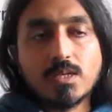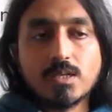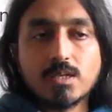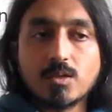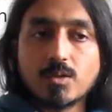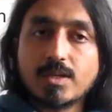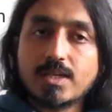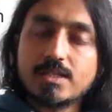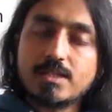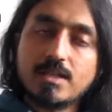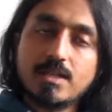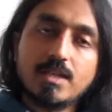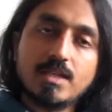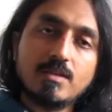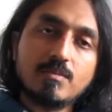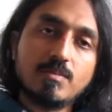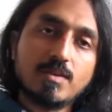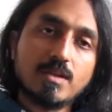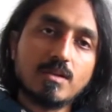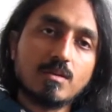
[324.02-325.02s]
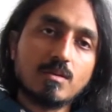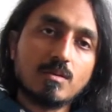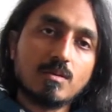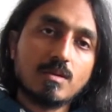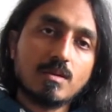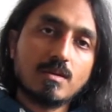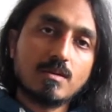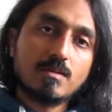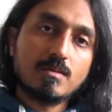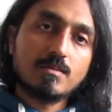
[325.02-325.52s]
Look at the link below.
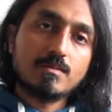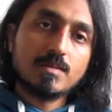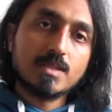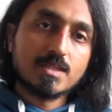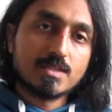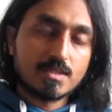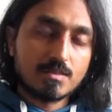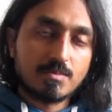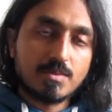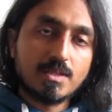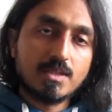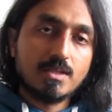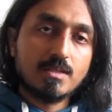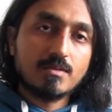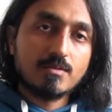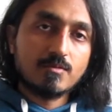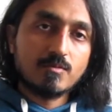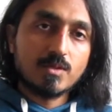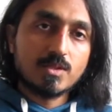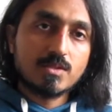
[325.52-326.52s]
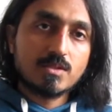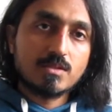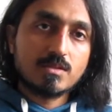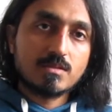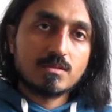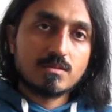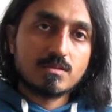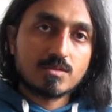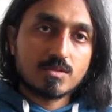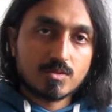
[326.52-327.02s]
There's a PDF
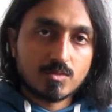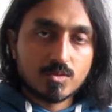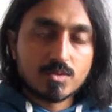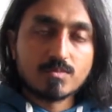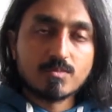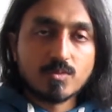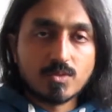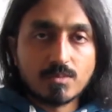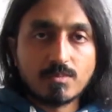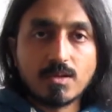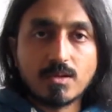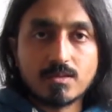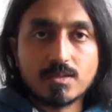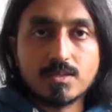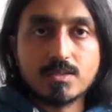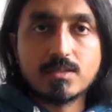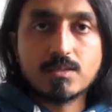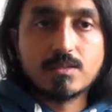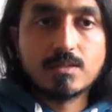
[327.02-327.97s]
which shows more about it.